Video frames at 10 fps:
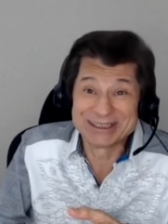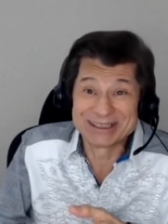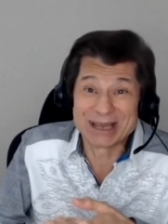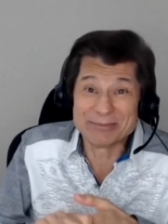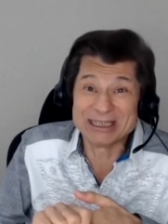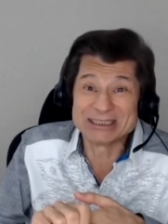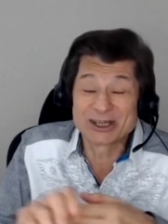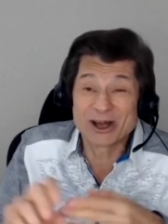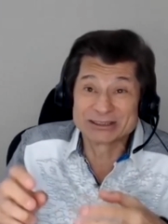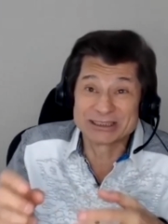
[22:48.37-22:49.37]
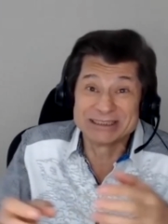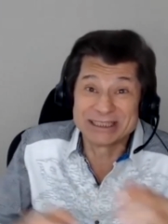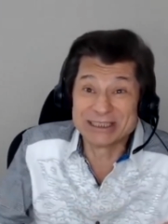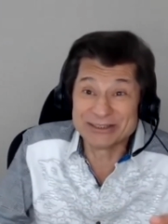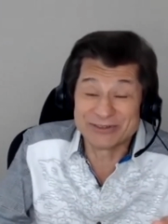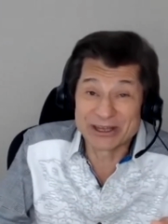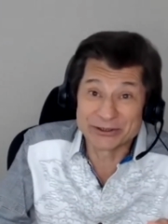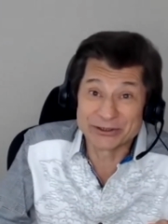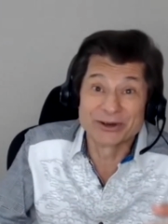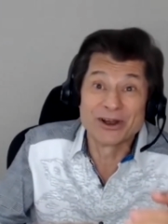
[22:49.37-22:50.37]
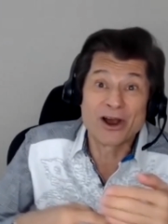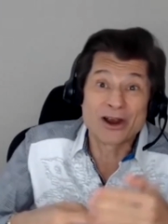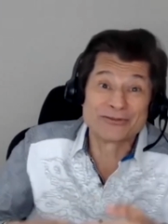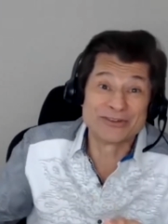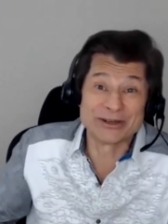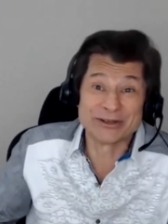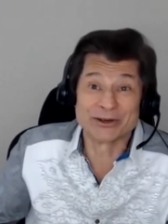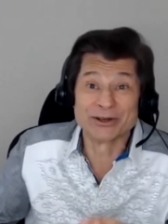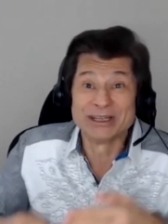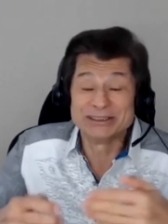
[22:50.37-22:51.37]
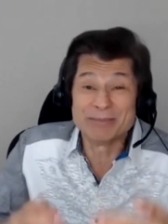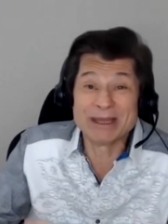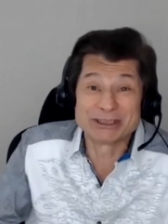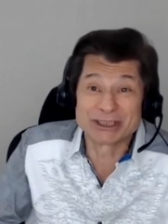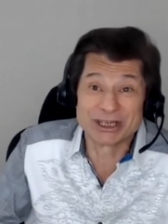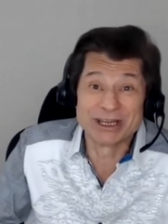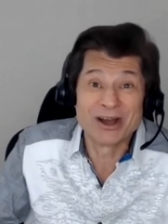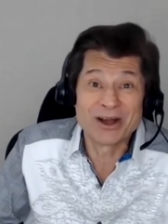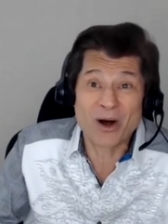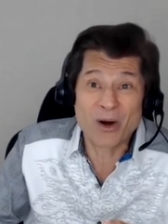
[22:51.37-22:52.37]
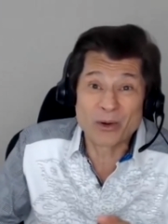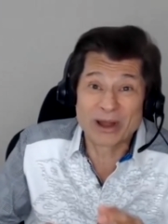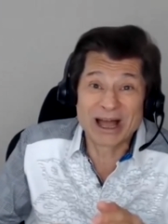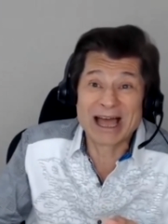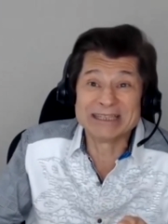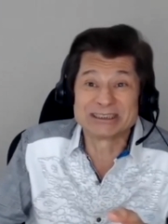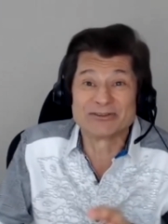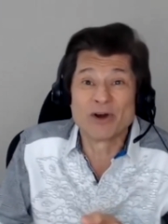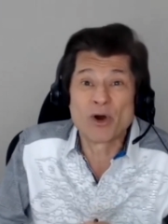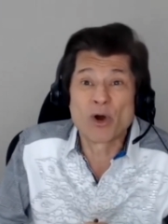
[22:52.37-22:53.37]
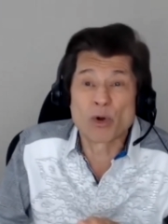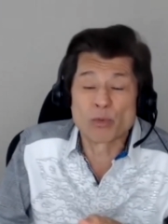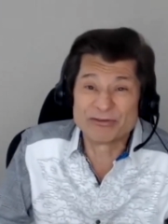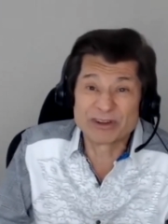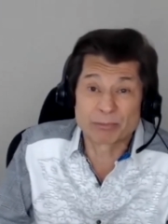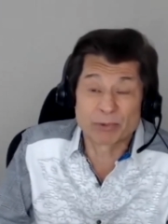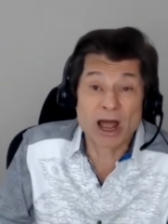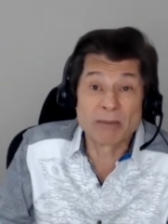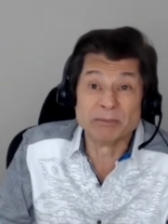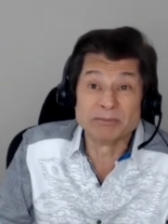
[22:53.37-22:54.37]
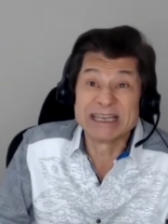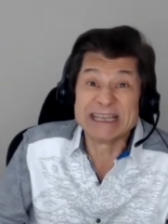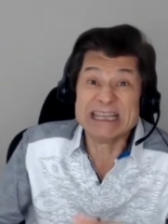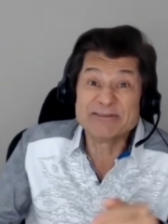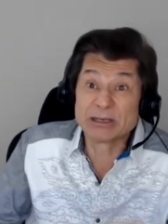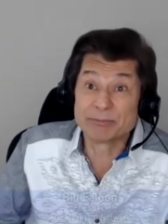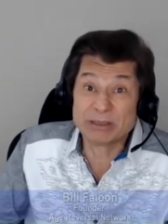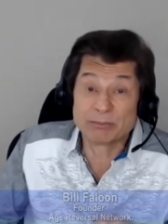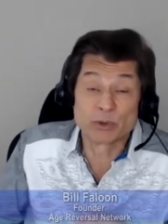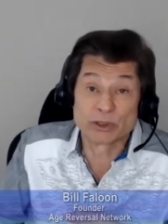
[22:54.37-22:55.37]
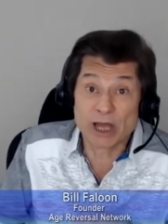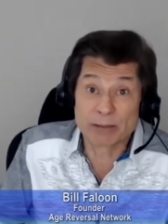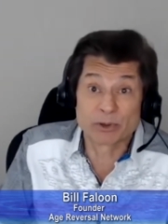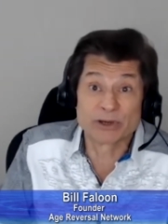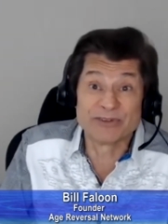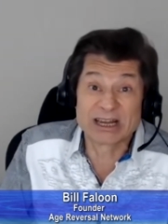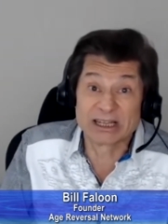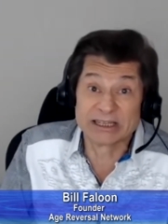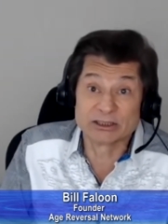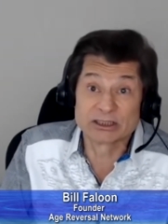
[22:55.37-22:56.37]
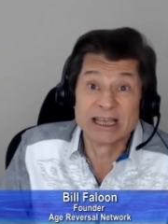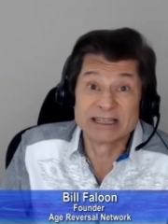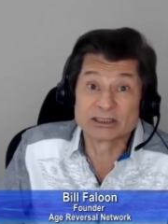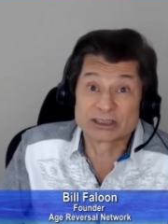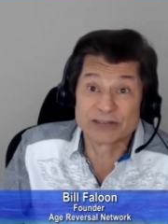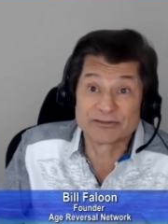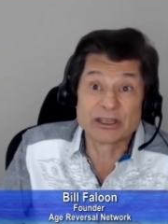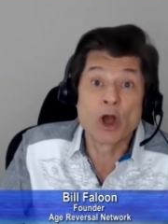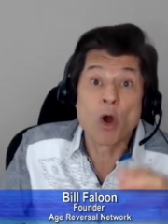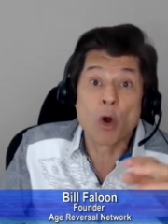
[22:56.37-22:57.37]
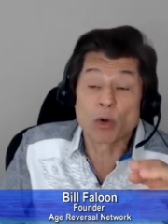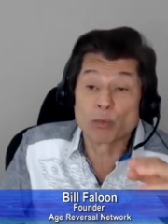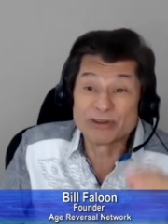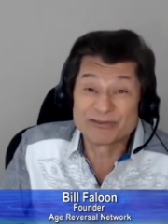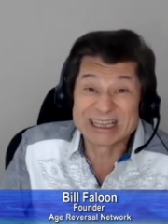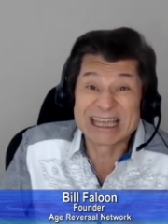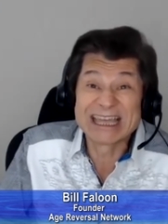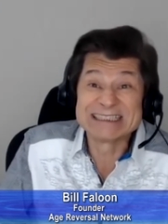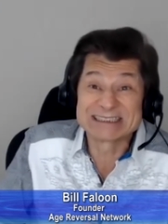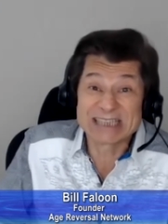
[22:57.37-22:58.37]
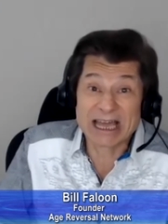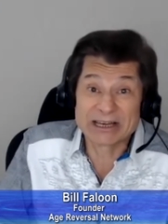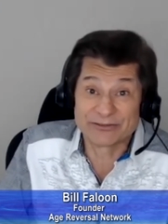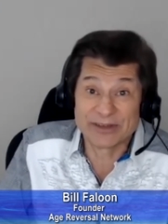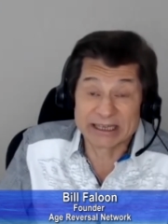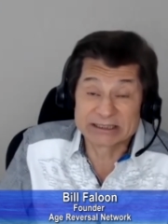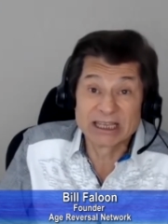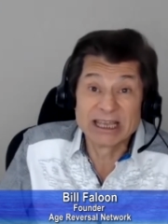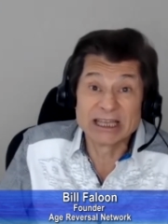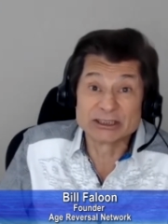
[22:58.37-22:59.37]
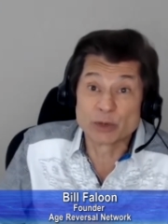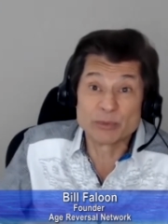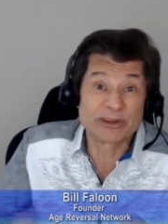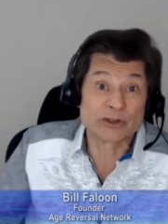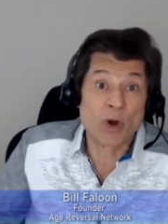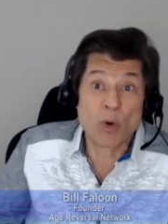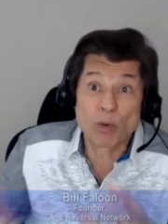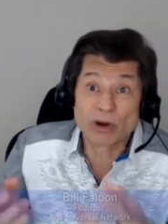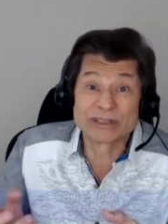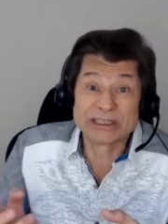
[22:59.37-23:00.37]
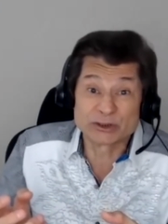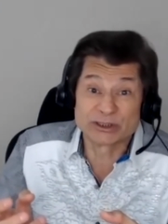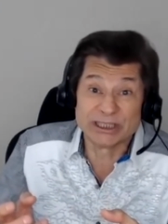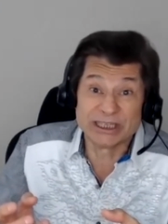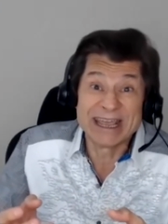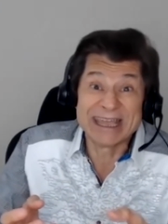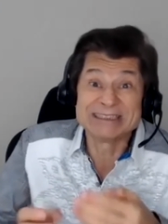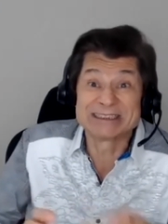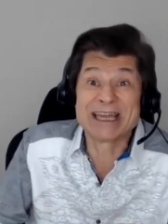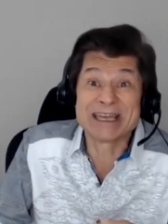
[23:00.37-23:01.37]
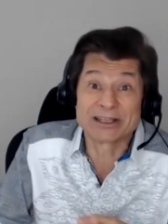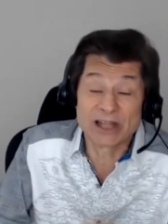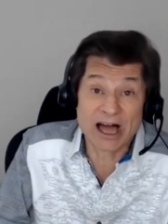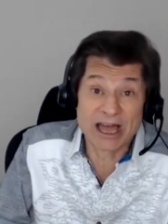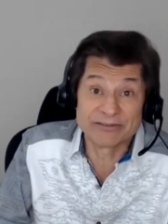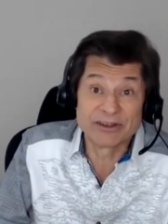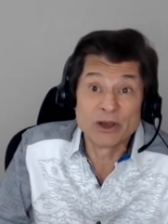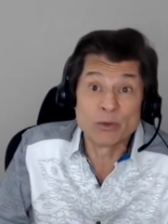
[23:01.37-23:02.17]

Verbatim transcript: I mean, it's causing kidney failure, heart failure, dementia, all kinds of horrific problems, even in people who are not put on ventilators. They're suffering horrific side effects. And so we've got the whole world interested in staying alive.